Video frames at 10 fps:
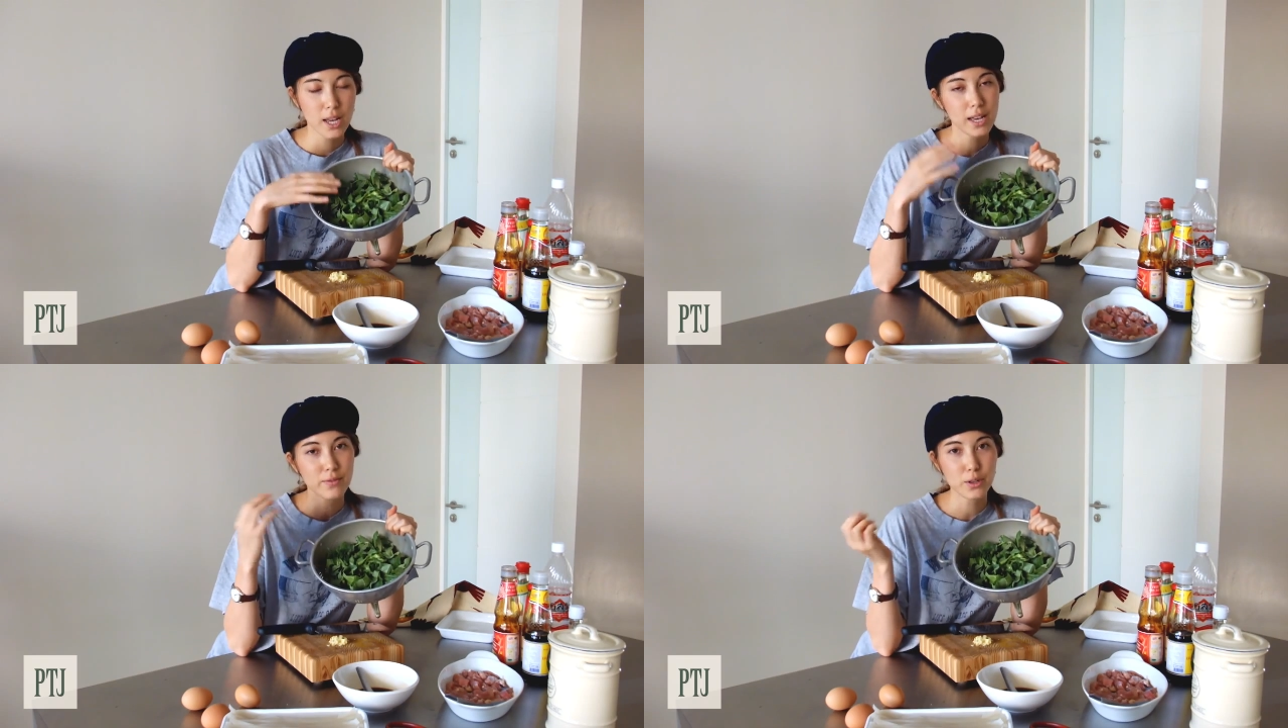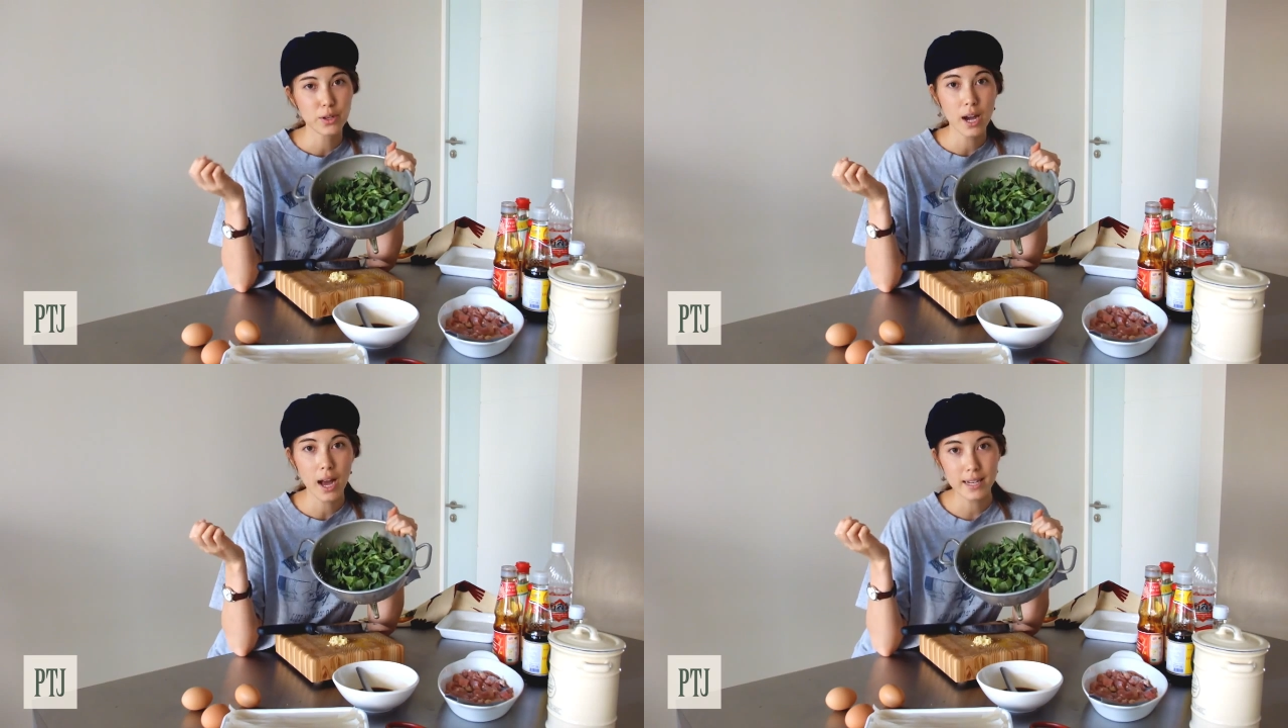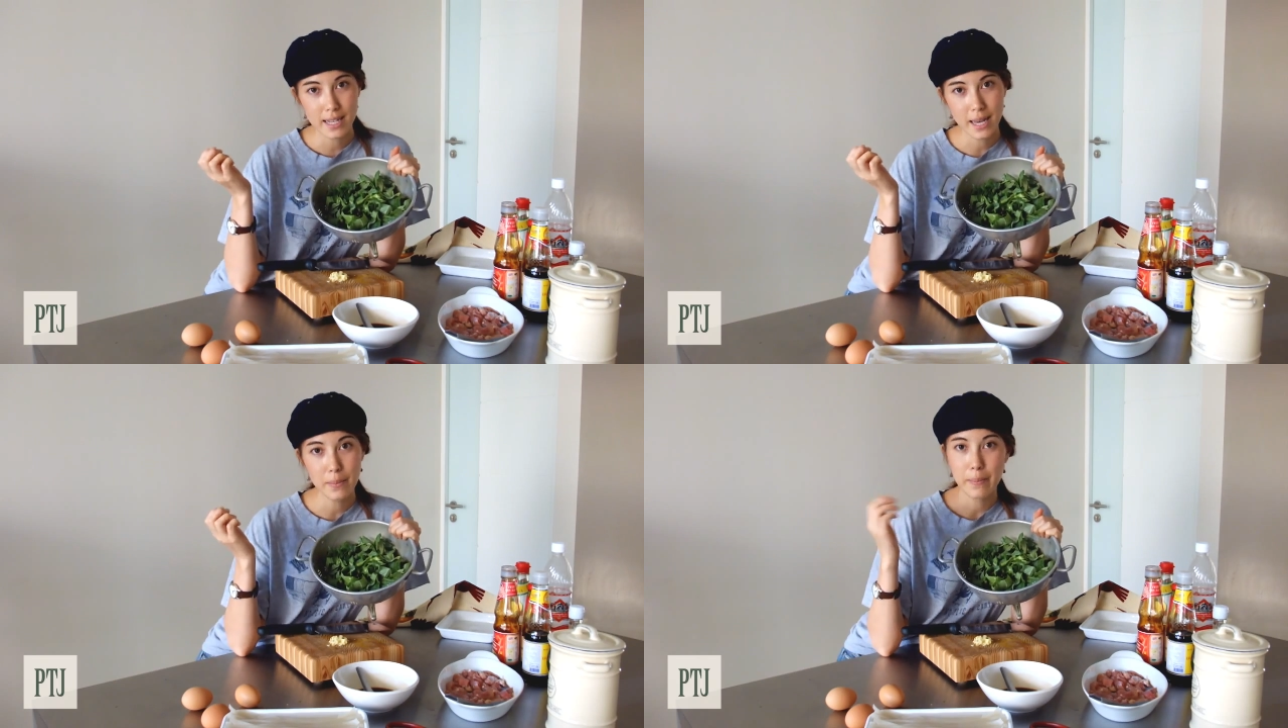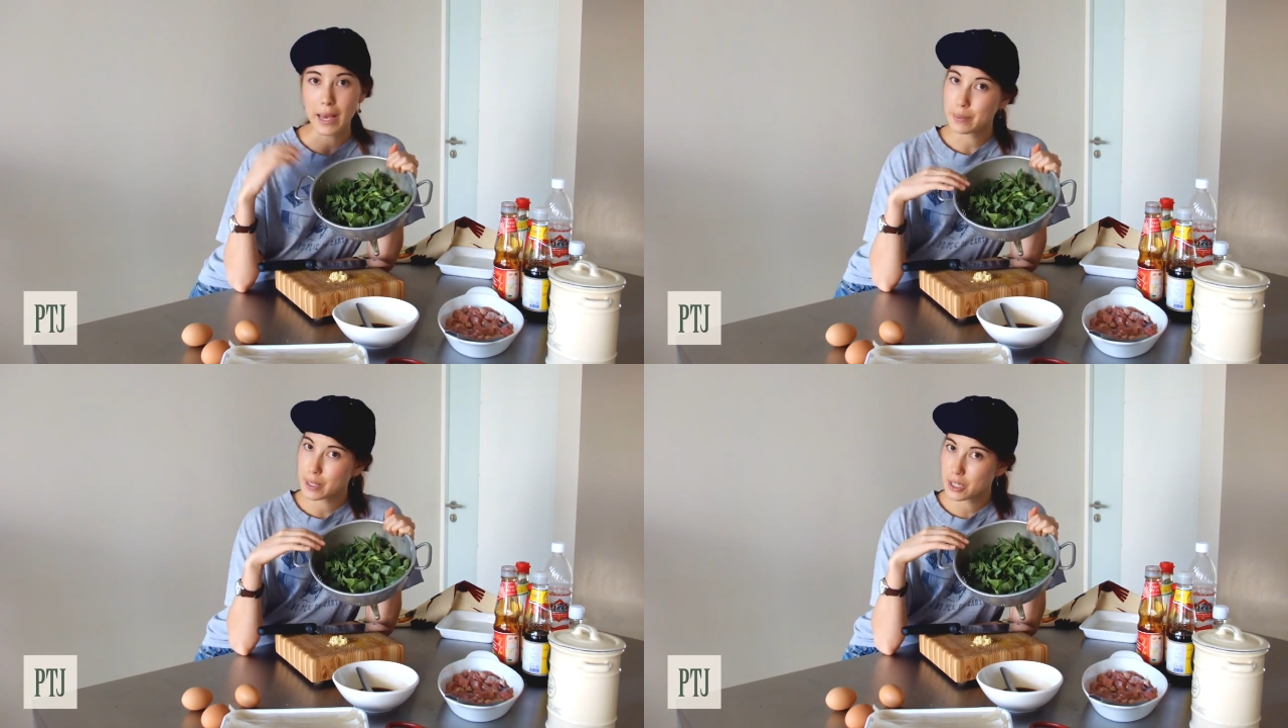If you can't get
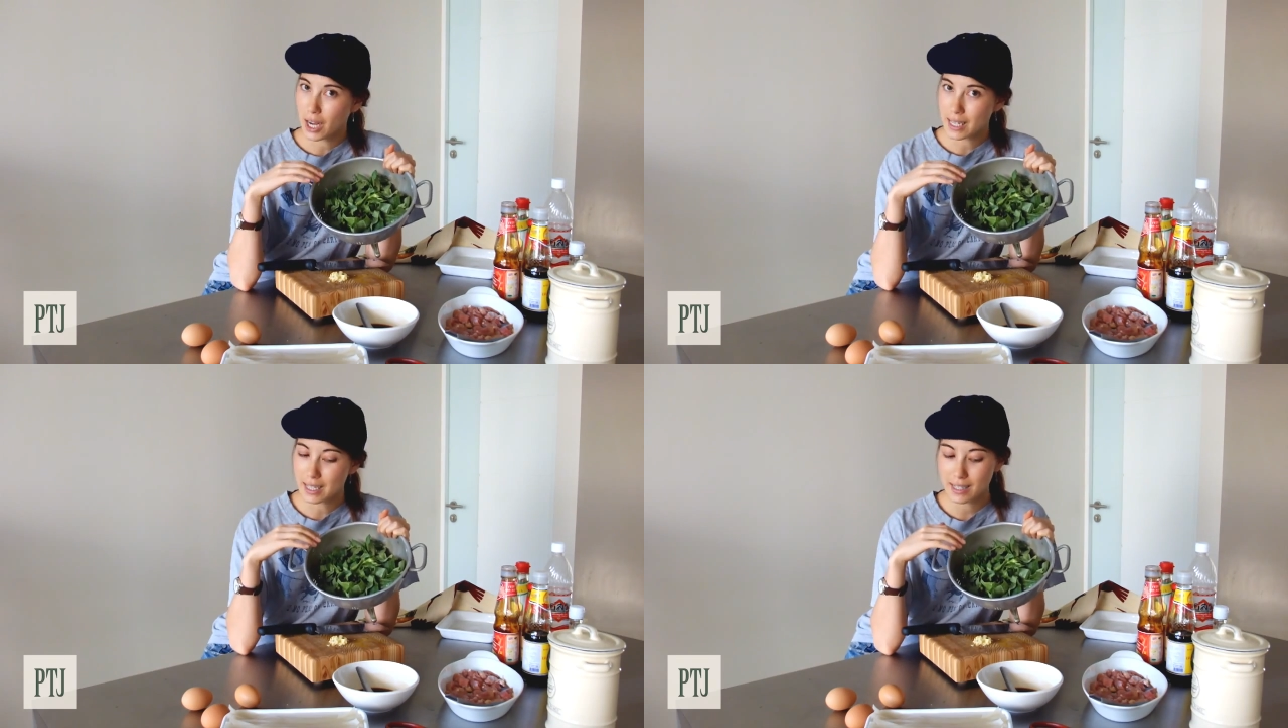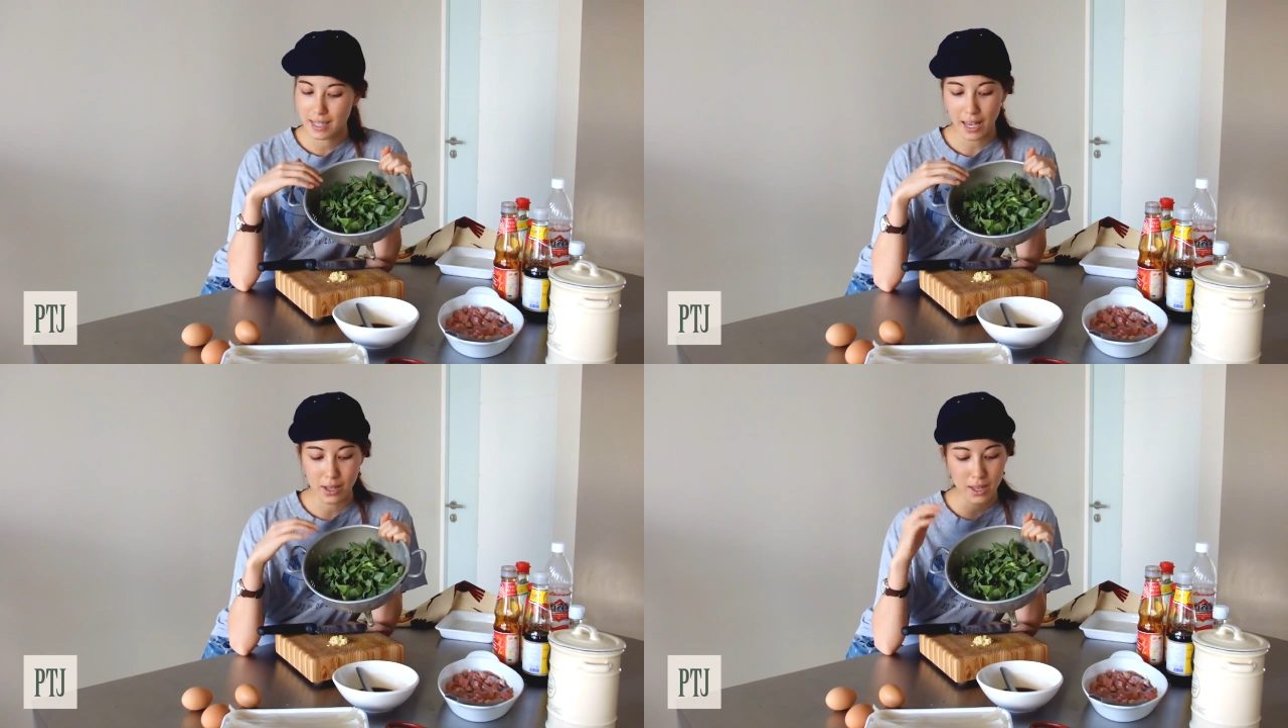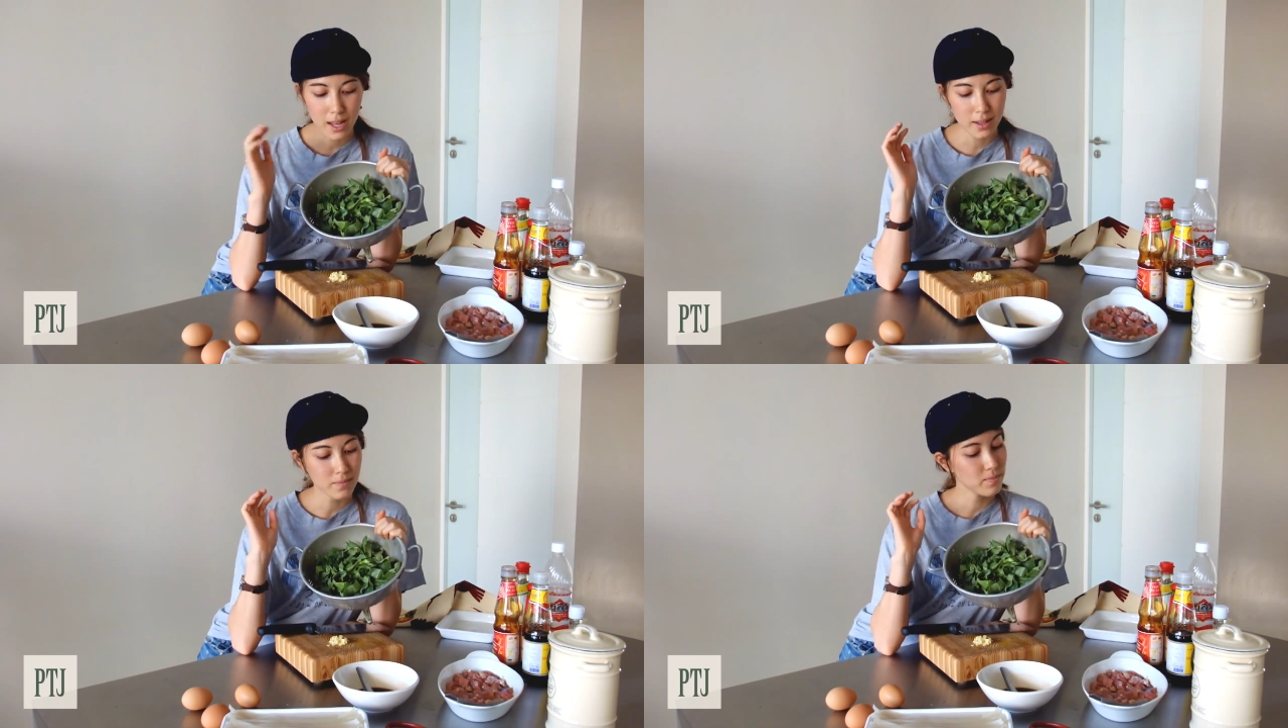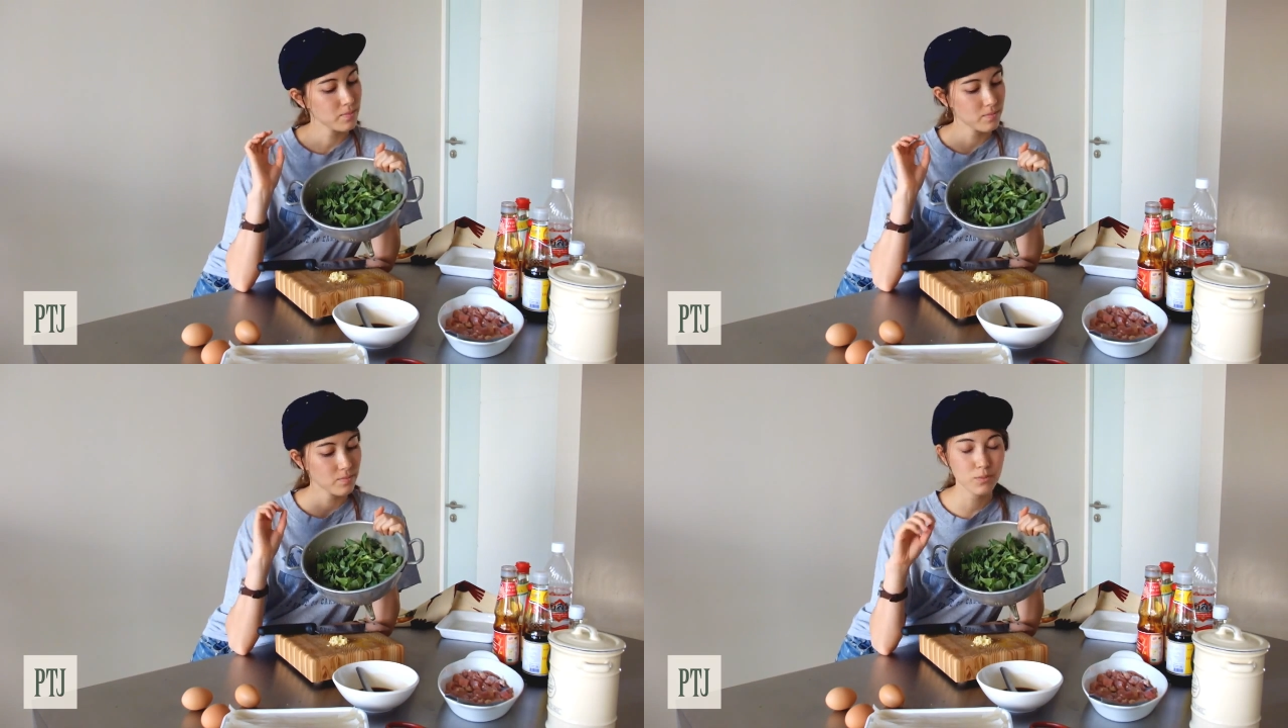baby Chinese kale,
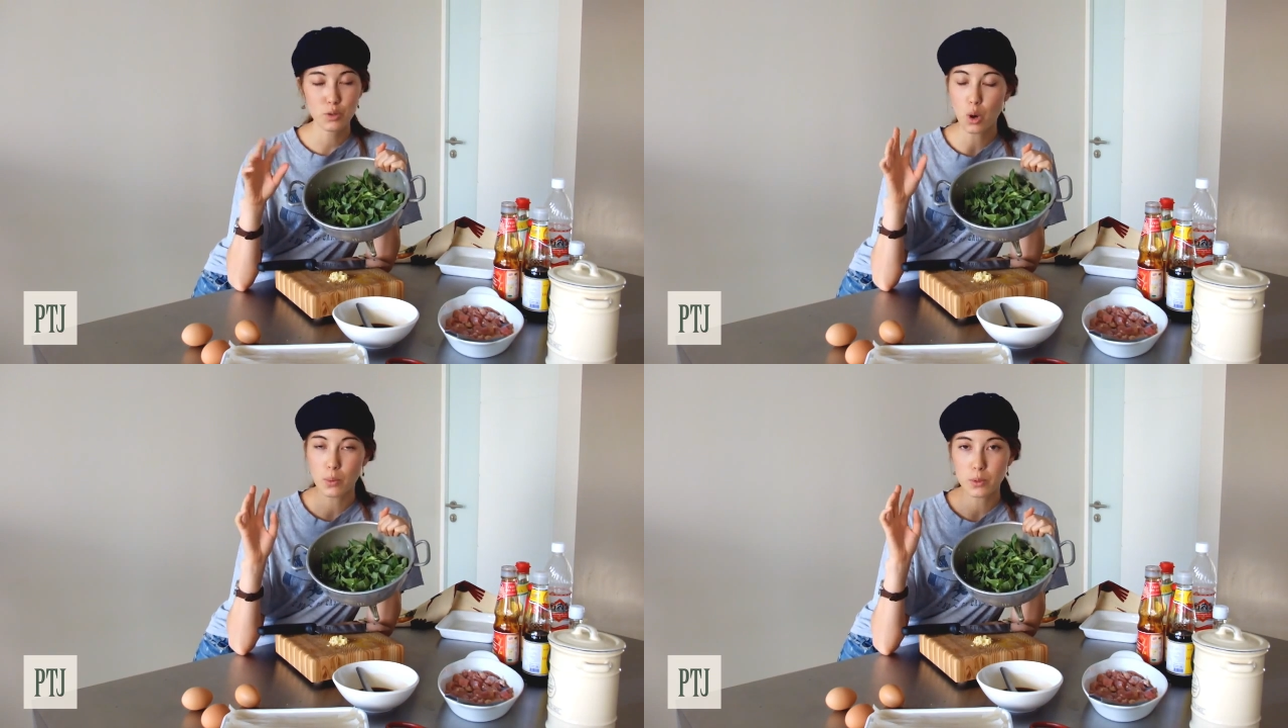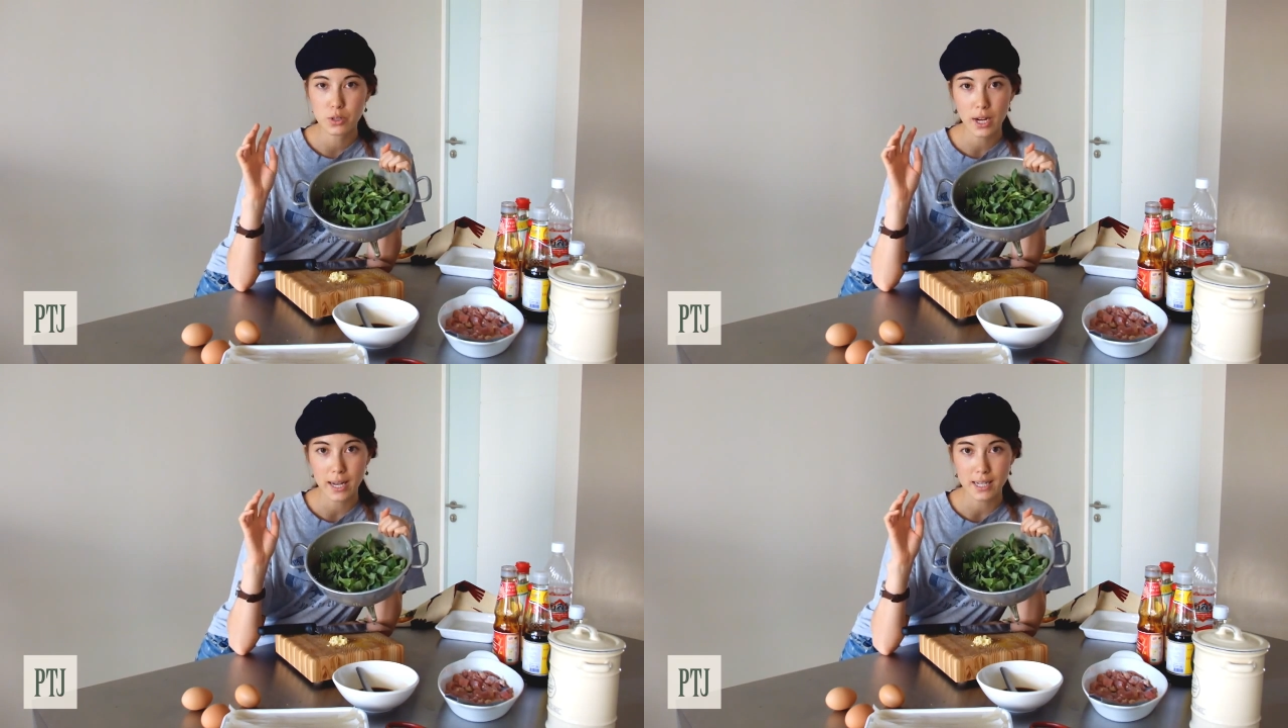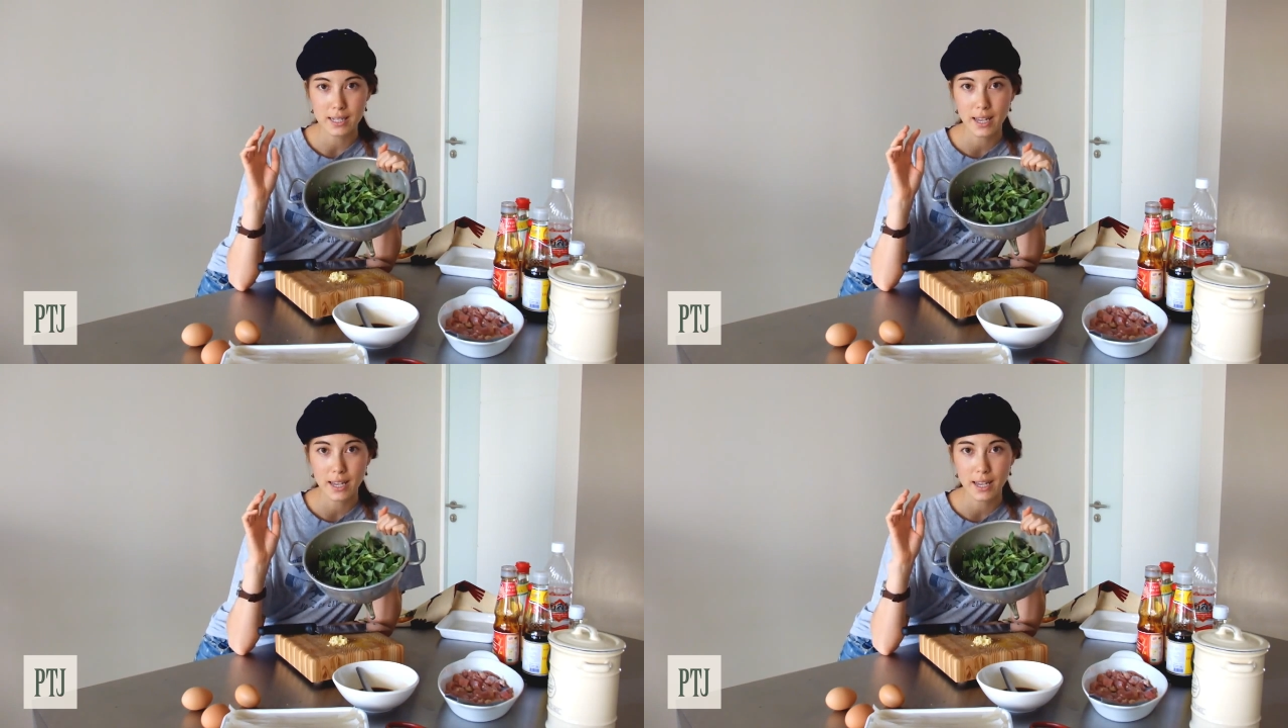normal Chinese